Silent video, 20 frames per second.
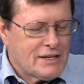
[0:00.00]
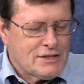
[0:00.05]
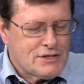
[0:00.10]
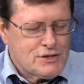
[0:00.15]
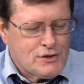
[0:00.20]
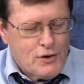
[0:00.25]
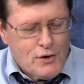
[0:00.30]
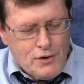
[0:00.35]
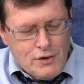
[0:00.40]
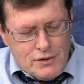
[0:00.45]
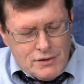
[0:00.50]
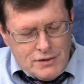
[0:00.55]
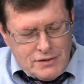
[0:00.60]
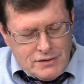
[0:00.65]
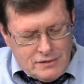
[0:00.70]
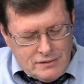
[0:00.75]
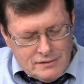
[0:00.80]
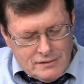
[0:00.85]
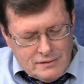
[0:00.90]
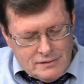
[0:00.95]
started
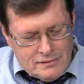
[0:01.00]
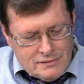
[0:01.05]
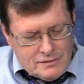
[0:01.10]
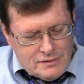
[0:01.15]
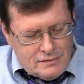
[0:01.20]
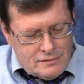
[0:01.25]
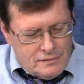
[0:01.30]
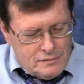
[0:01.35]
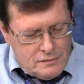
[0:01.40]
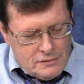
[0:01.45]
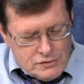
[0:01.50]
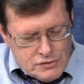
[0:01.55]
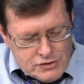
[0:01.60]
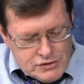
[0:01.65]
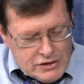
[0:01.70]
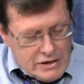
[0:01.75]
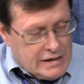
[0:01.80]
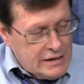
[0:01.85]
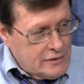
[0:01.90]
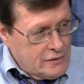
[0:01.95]

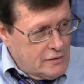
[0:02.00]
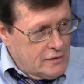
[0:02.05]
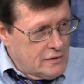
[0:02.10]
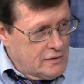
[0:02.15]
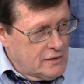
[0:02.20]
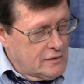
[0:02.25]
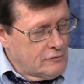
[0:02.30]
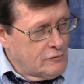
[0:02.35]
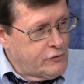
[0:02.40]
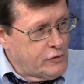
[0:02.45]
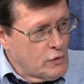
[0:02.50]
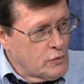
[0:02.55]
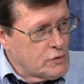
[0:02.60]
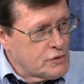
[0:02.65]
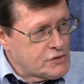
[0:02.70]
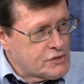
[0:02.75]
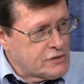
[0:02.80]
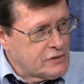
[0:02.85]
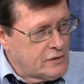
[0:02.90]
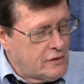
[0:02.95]
seeing the
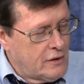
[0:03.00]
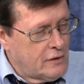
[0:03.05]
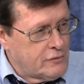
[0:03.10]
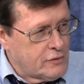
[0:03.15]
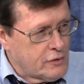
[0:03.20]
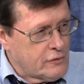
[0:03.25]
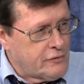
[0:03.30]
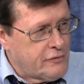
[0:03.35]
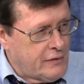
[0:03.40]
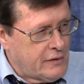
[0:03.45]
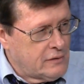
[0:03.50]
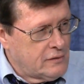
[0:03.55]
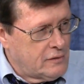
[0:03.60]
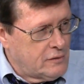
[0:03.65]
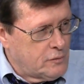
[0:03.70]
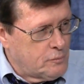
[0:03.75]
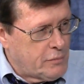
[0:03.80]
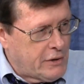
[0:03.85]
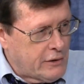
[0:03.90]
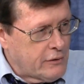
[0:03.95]
influence of your uh,
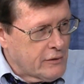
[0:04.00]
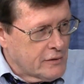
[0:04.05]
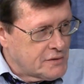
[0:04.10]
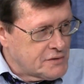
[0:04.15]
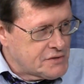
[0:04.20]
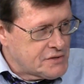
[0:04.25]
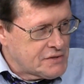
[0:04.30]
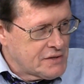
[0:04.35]
parents.